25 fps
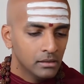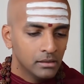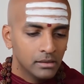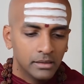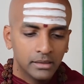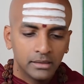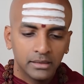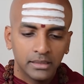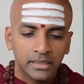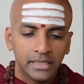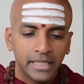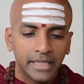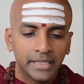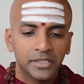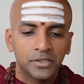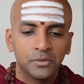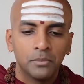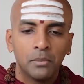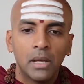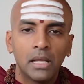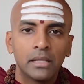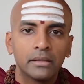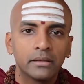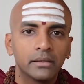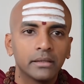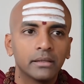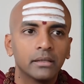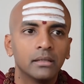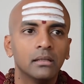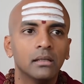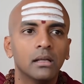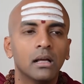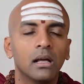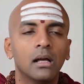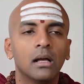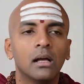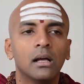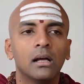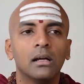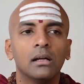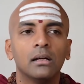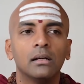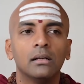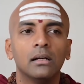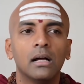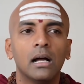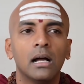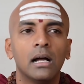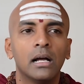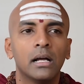In the next month,
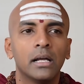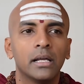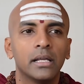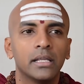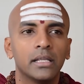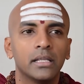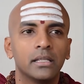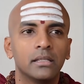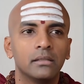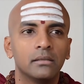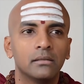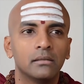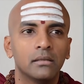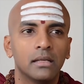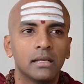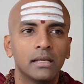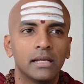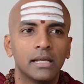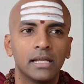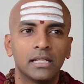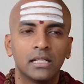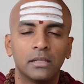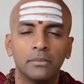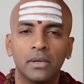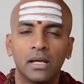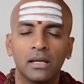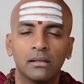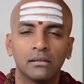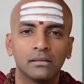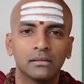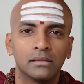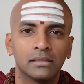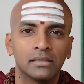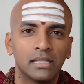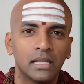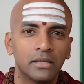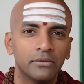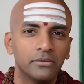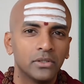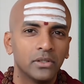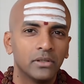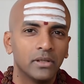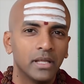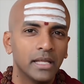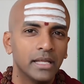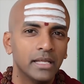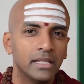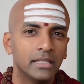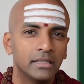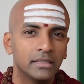I had about 7 or
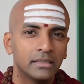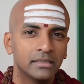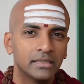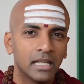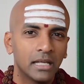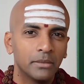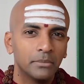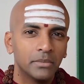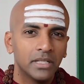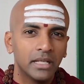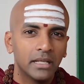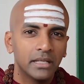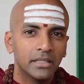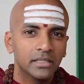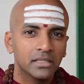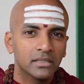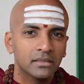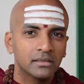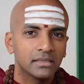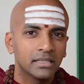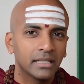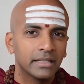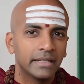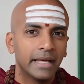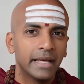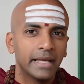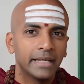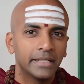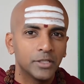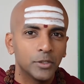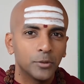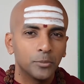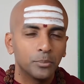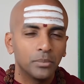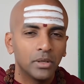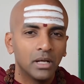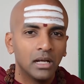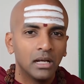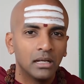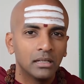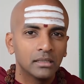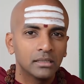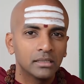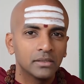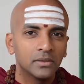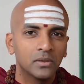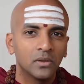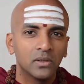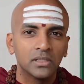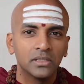8 examinations that I had to
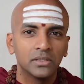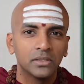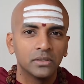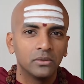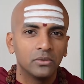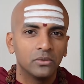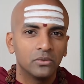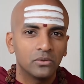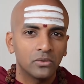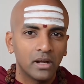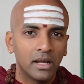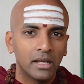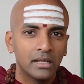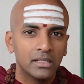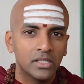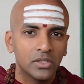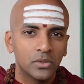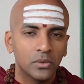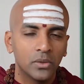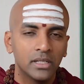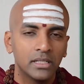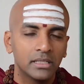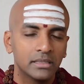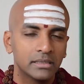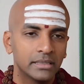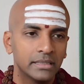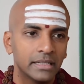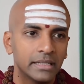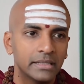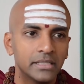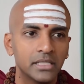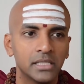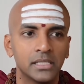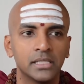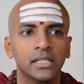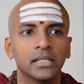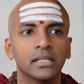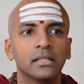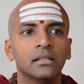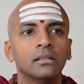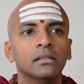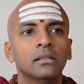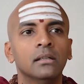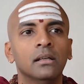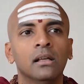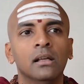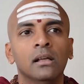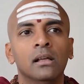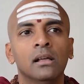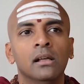pass in order to graduate as an
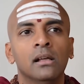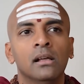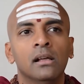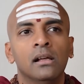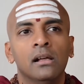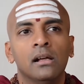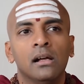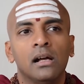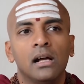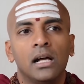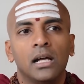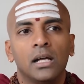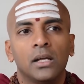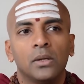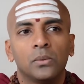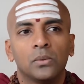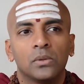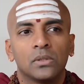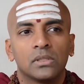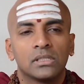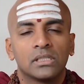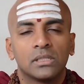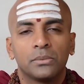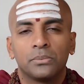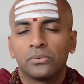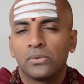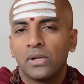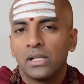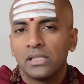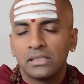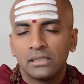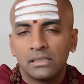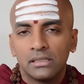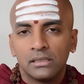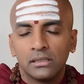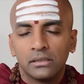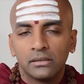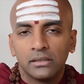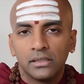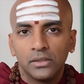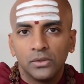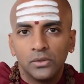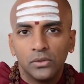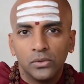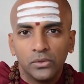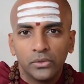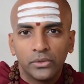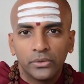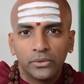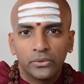engineer. I was the president of the
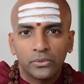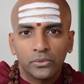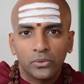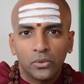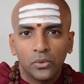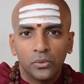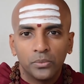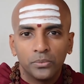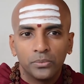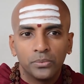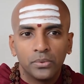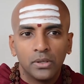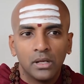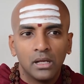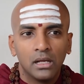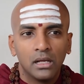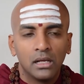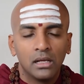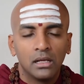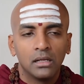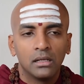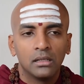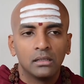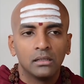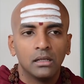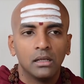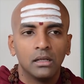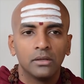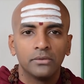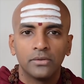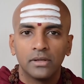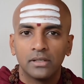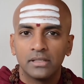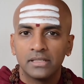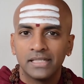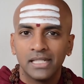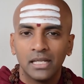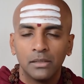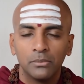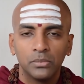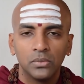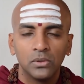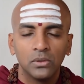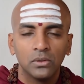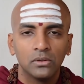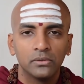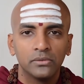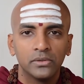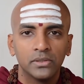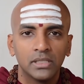youth group of our
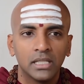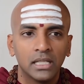temple over